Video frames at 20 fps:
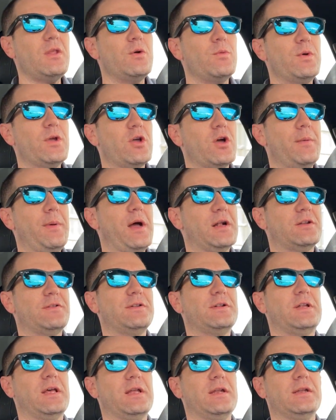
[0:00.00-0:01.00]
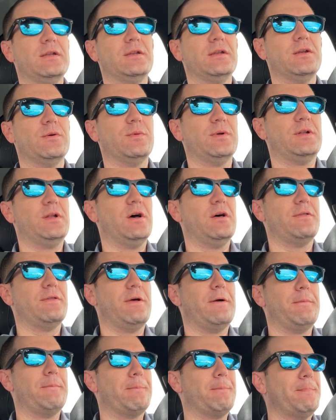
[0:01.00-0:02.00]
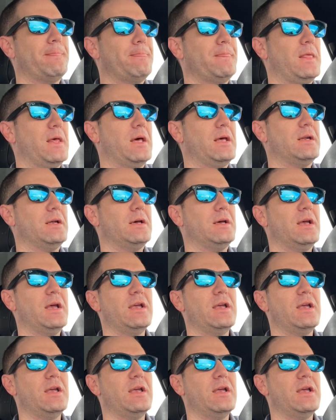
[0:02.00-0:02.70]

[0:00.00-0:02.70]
we go back to the tenant and we tell them that,